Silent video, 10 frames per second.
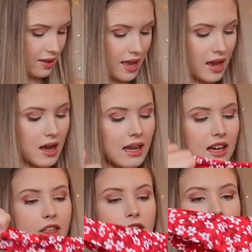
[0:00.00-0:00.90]
They are
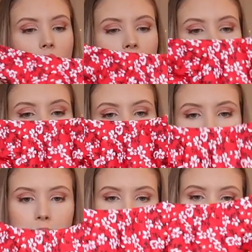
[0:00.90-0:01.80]
like a thong.
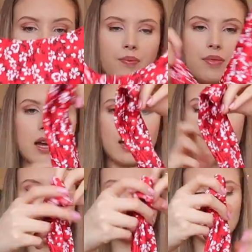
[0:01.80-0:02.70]

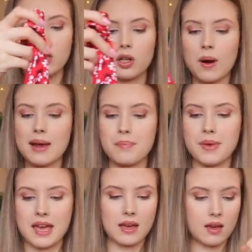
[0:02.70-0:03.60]
They just look quite
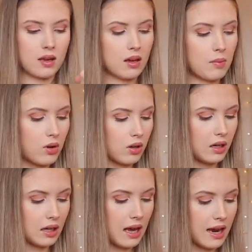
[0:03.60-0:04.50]
big, I'm not
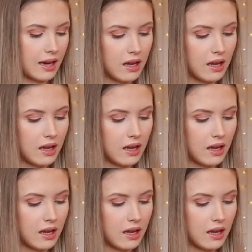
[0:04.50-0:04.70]
gonna lie.